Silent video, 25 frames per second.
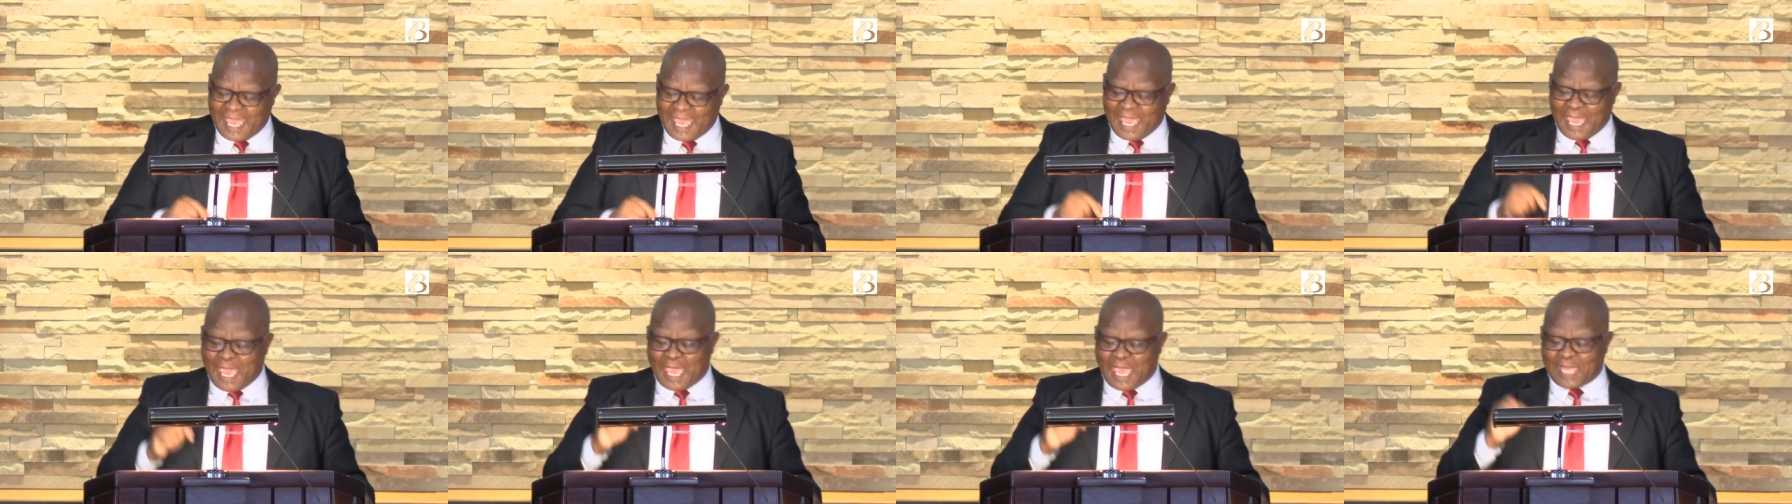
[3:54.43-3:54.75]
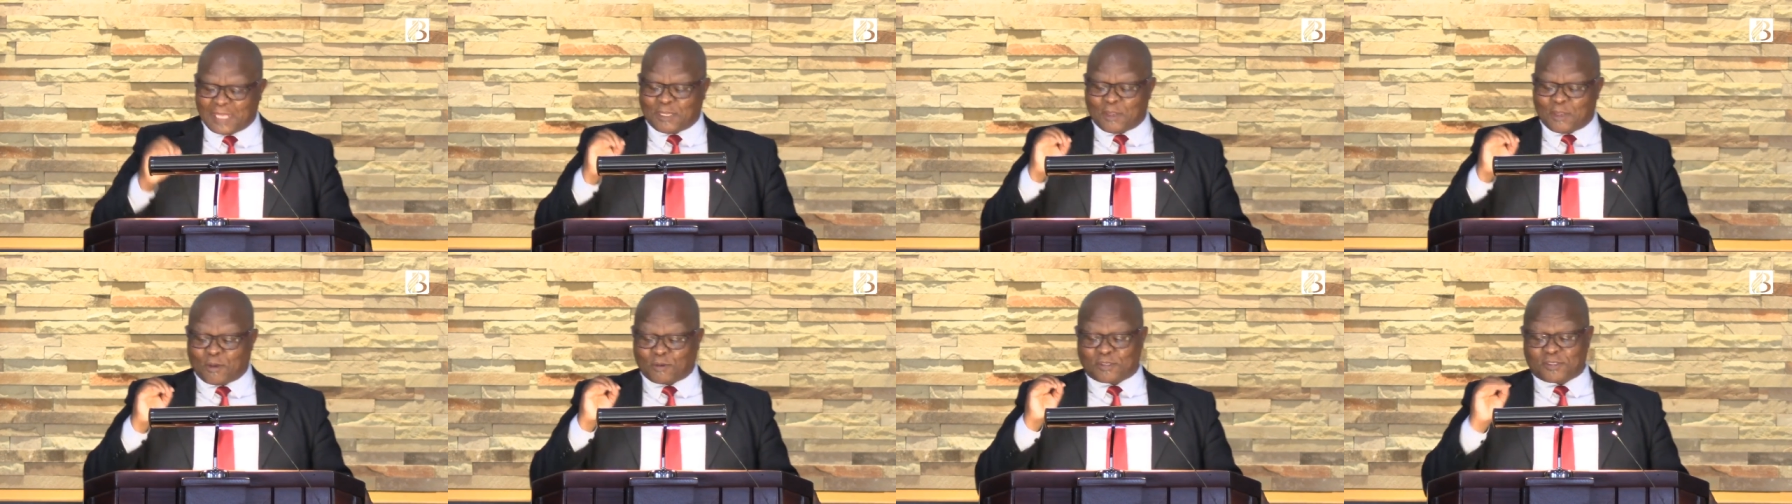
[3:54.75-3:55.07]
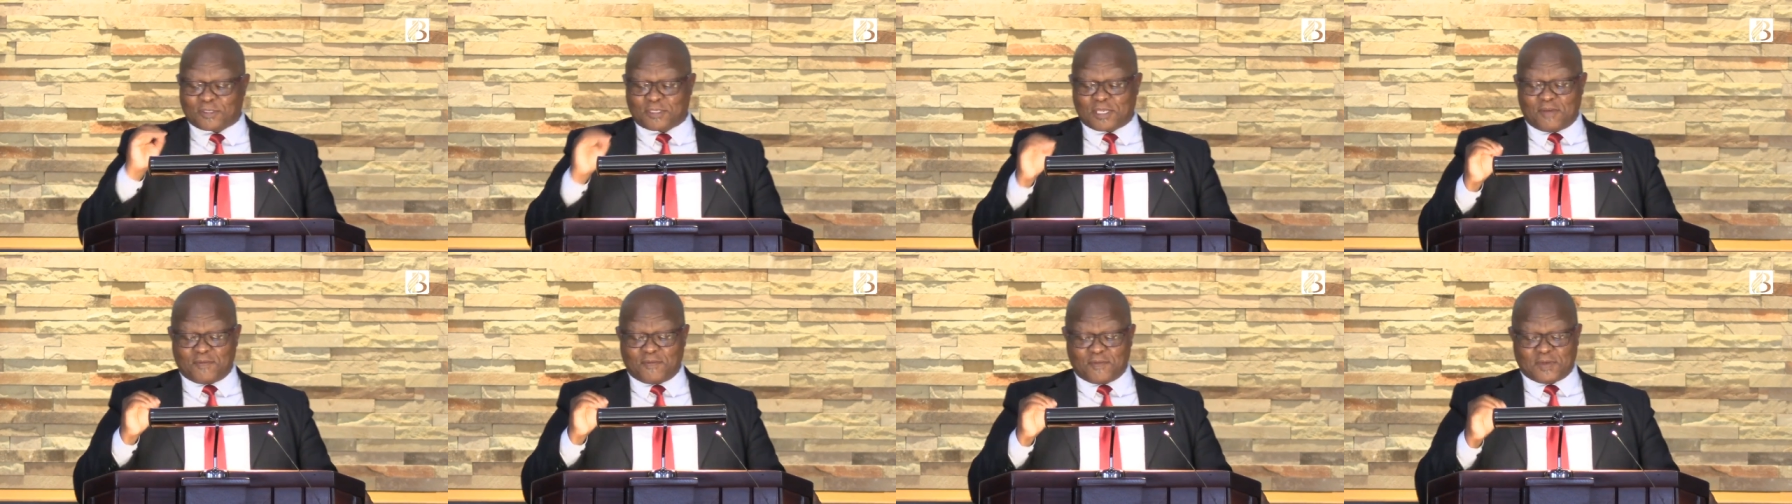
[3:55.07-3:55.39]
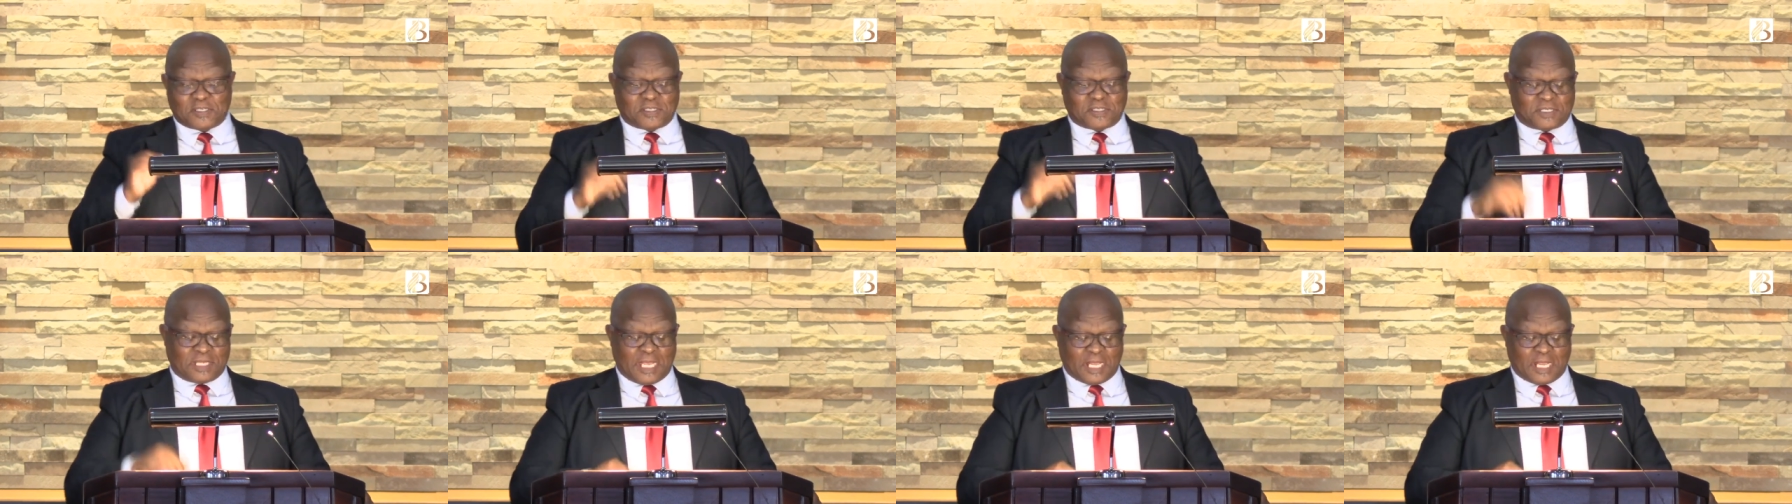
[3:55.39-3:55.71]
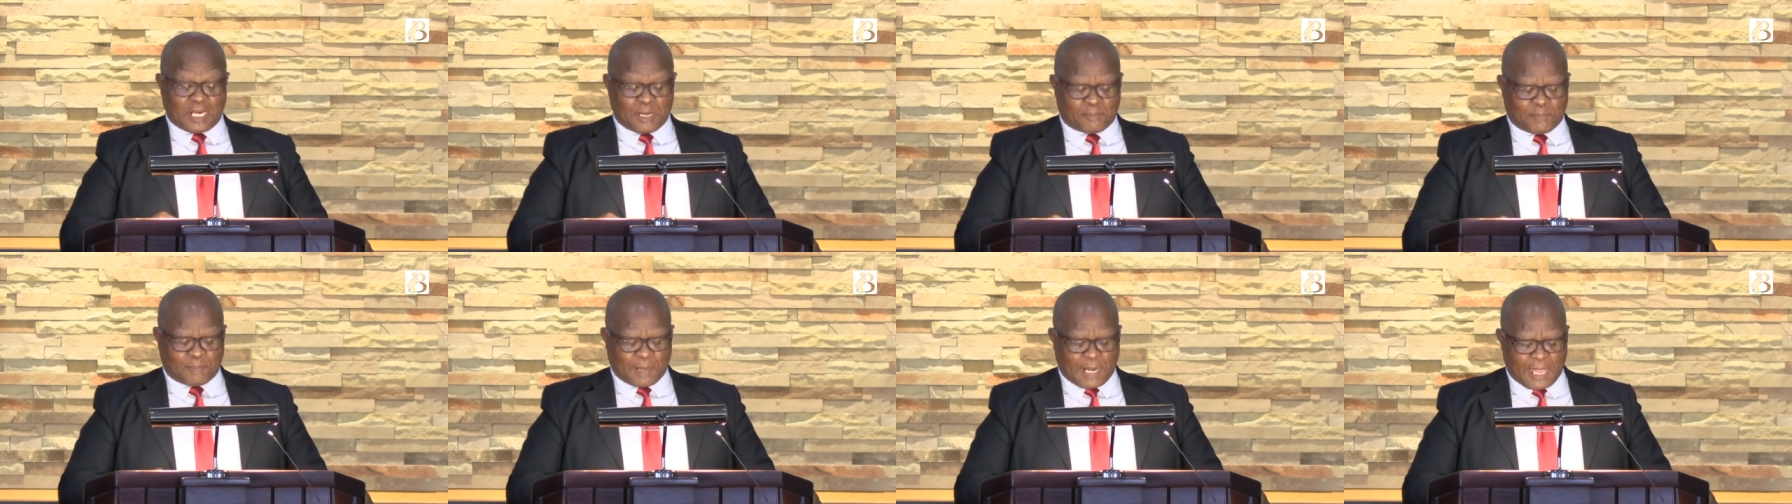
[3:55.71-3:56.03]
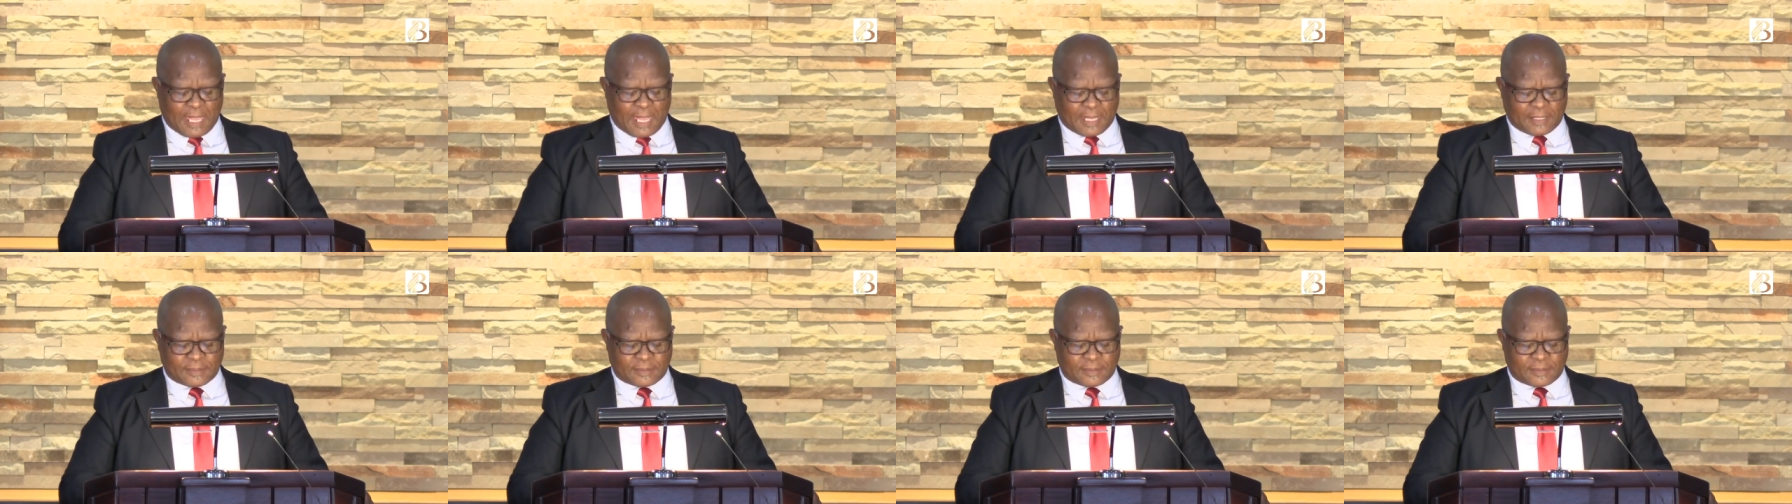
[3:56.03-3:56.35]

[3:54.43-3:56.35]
at your service, he replied.